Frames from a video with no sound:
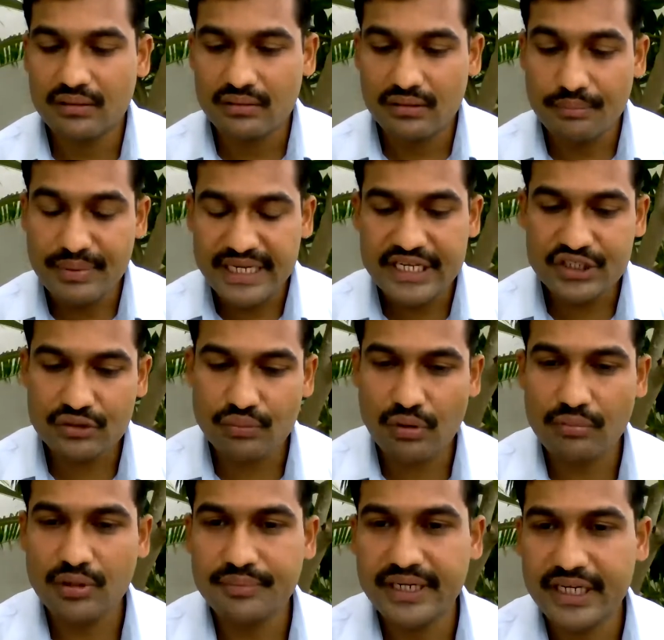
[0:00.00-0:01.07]
the biggest
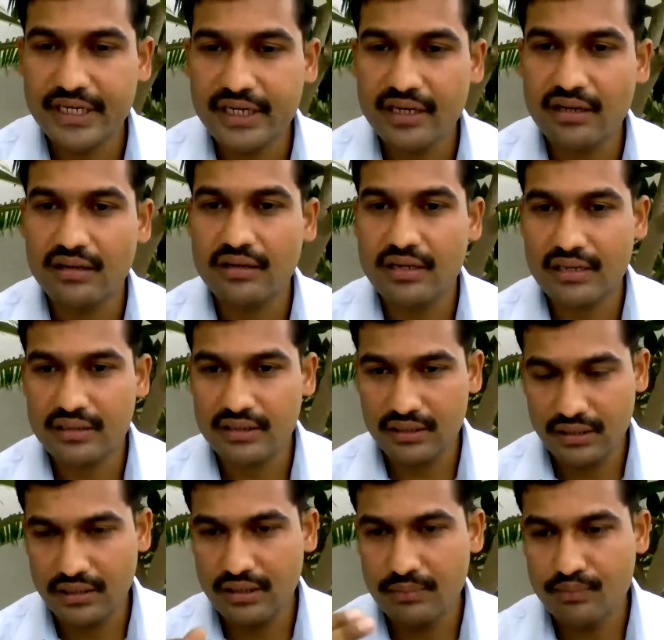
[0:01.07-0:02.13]
problem in India,
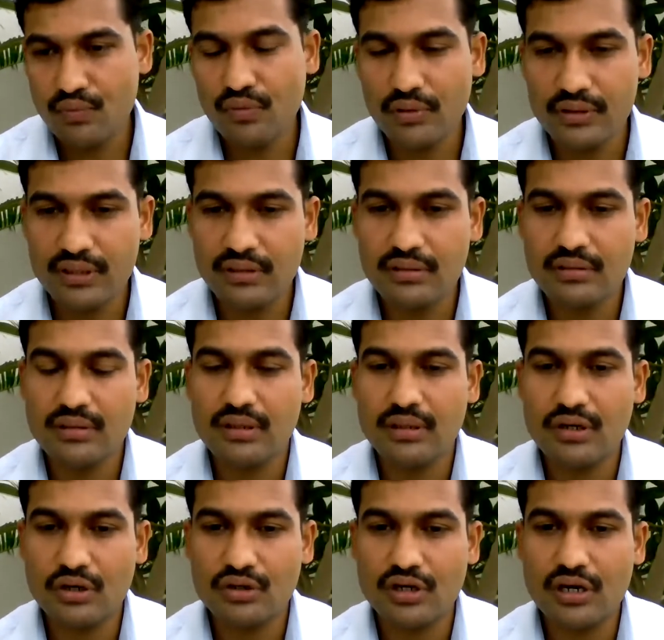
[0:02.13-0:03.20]
in
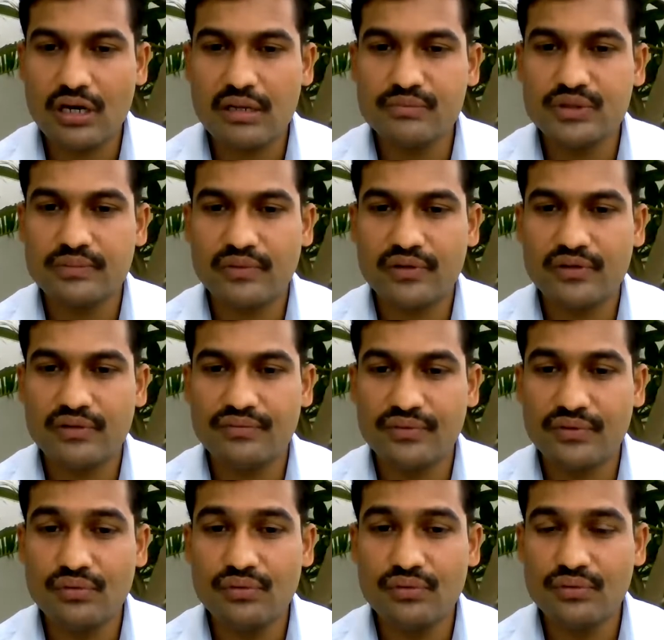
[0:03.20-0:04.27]
Dr. Kalam's point of
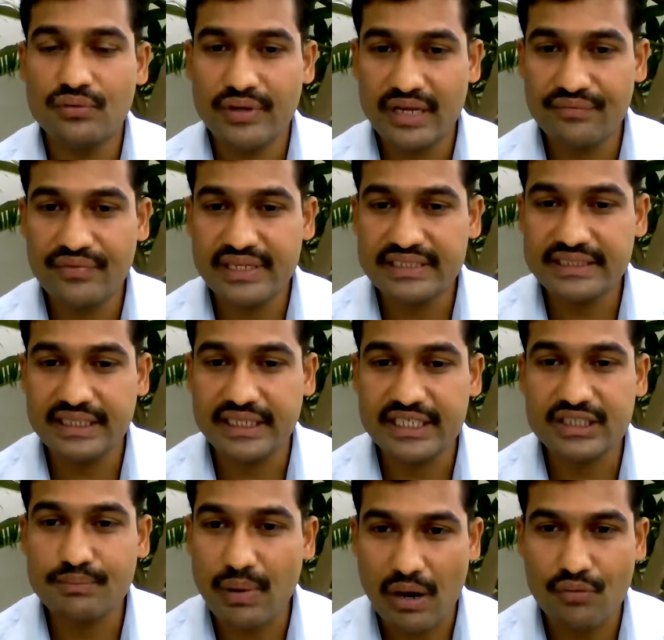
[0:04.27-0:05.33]
view, we are facing
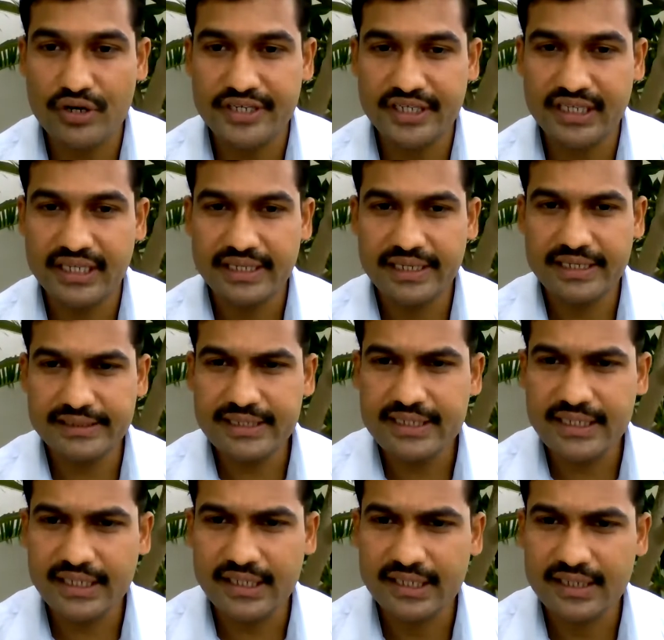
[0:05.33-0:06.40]
is poverty,
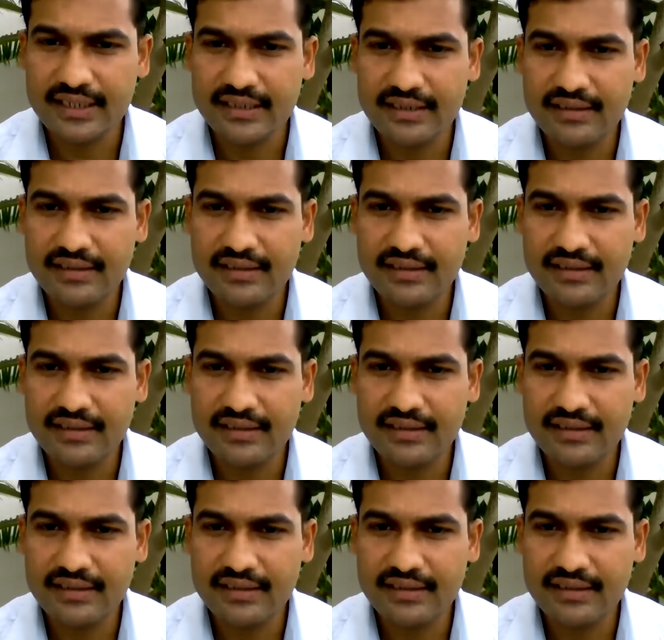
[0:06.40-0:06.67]
isn't it?